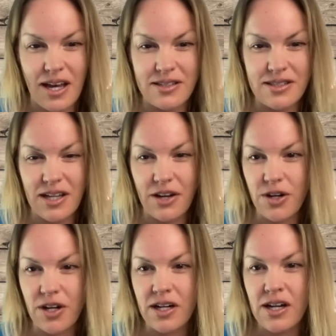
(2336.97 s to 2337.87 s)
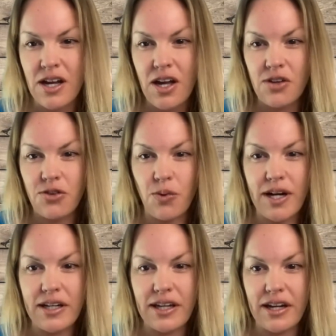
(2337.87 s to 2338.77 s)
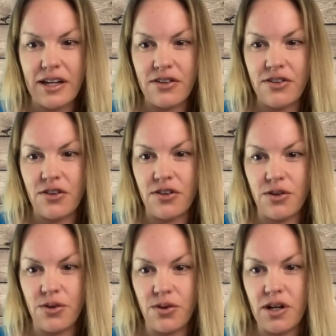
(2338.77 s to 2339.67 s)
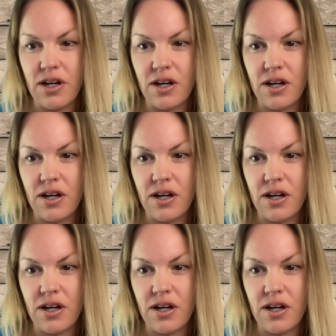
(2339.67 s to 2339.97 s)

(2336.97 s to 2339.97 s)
et cetera. So I want to get into,